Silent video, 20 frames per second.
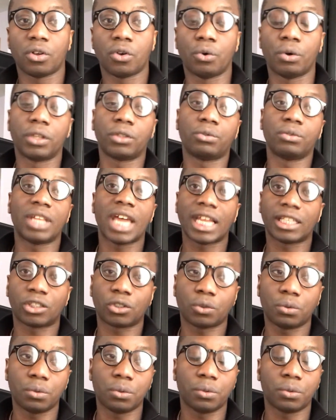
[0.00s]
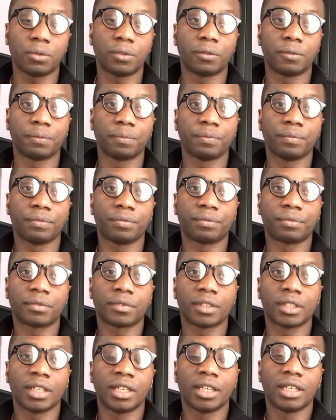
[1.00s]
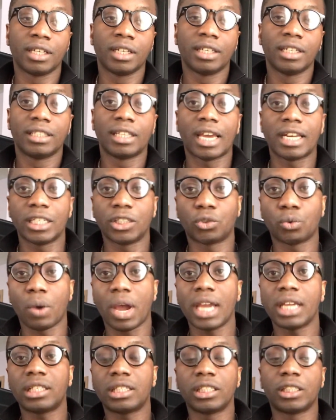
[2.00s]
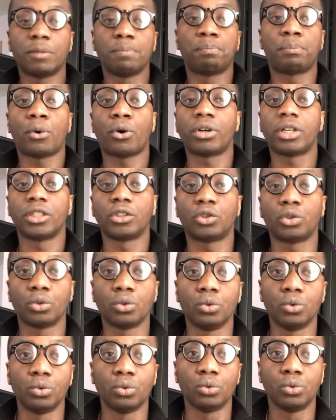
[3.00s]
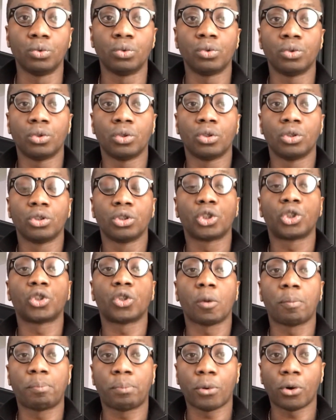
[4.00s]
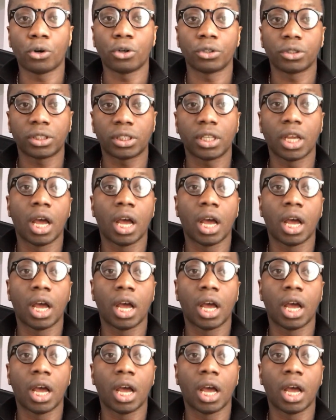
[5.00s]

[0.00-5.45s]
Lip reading: going to that school. That is why it is important to support